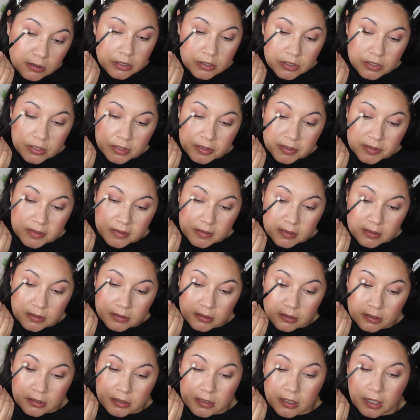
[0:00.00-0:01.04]
just
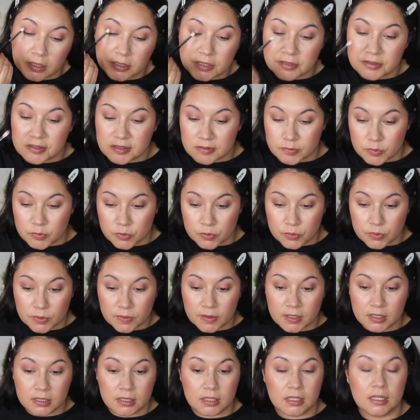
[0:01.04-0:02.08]
not as smooth
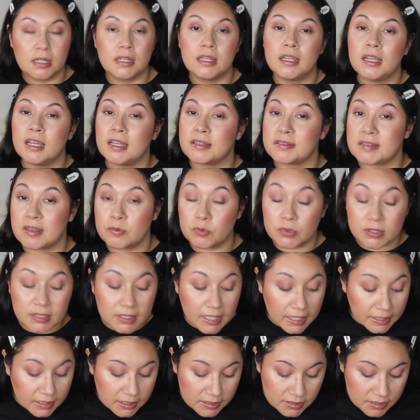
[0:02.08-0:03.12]
as I would
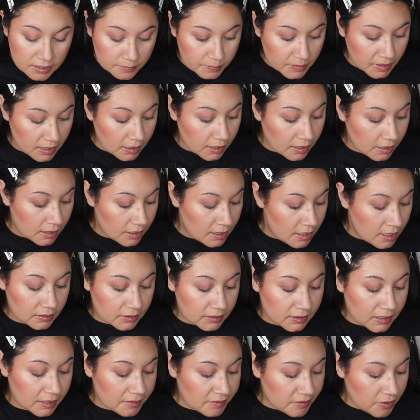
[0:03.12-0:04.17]
like it to be.
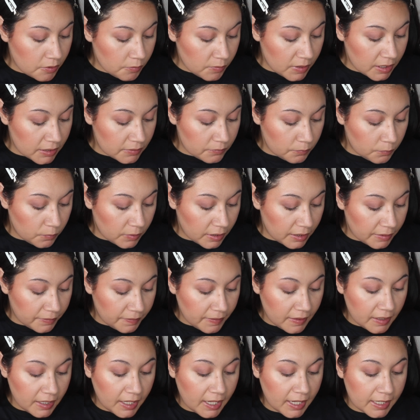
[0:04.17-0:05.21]
Let's go in with
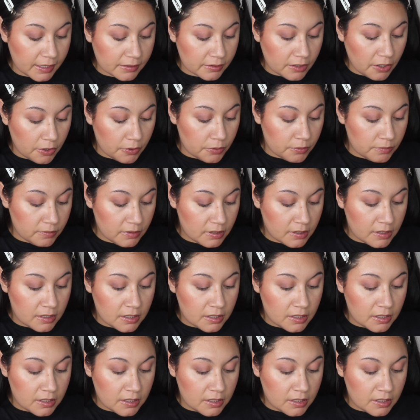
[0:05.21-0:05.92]
Halo,